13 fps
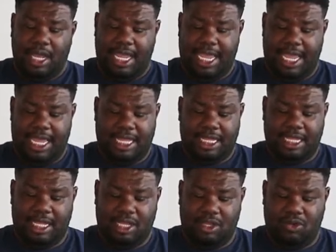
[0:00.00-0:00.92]

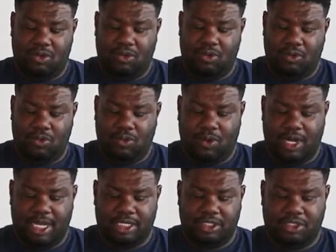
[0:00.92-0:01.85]
is you
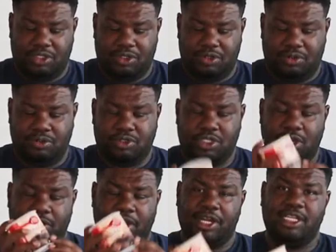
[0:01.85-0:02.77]
want to
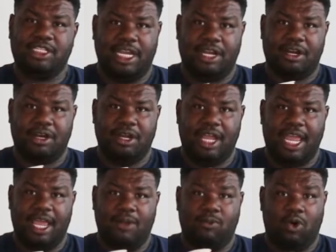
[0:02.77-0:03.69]
soak your container
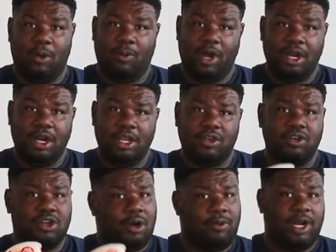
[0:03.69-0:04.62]
in warm water. You
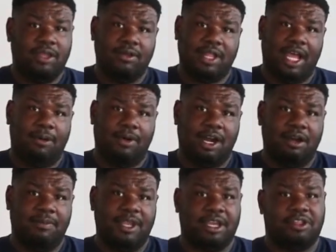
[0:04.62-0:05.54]
don't want to use hot
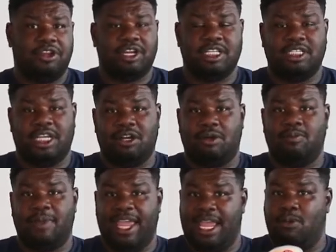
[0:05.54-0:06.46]
water because your container
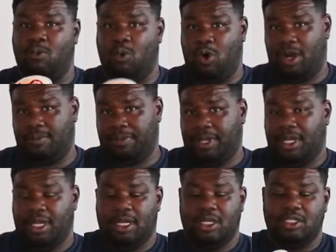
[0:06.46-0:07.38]
may warp.
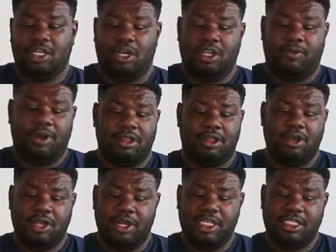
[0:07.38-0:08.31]
So you
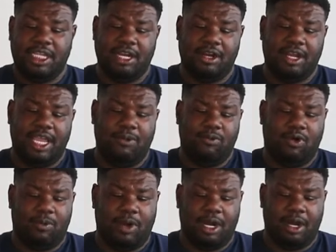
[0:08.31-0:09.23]
soak your container in
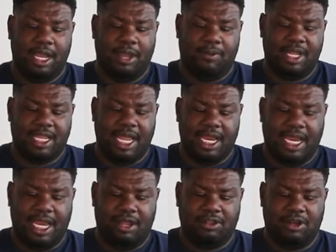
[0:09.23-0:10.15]
warm water, and what that
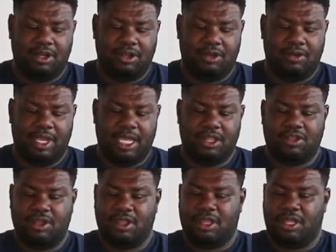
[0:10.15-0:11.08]
allows you to do is
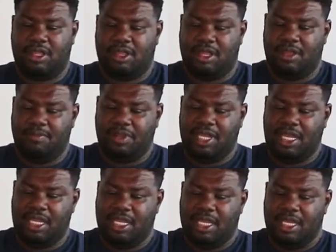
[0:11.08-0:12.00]
just to
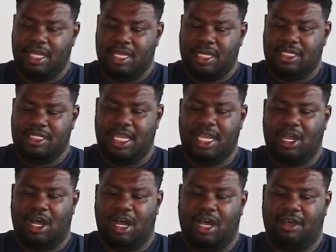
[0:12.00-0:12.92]
simply
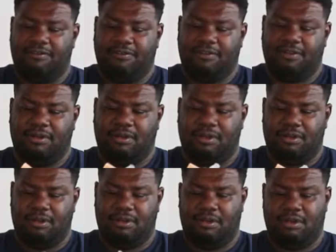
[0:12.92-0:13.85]
take off
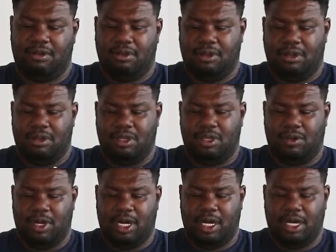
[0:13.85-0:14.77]

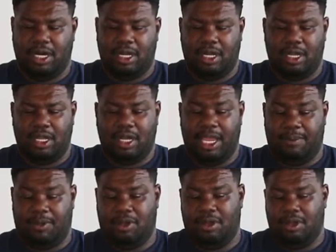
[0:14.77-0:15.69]
your
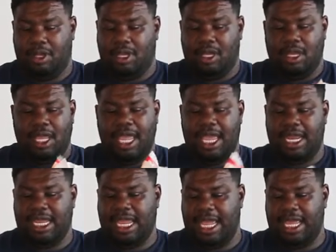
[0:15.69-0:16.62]
label. And
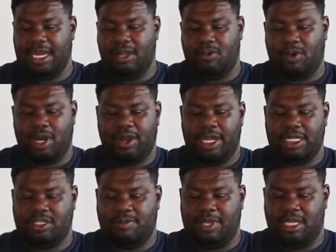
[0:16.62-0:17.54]
again, we're going
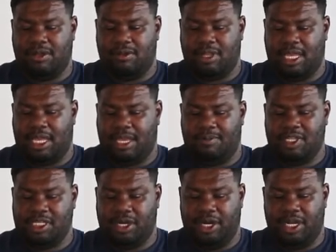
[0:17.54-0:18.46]
to be using
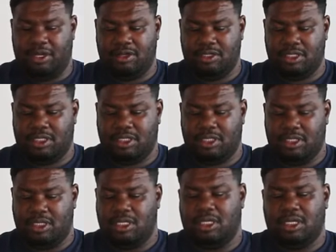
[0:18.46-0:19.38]
materials
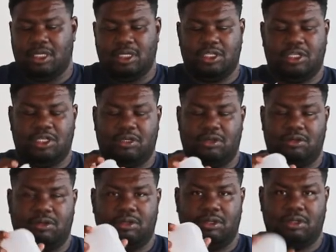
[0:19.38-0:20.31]
to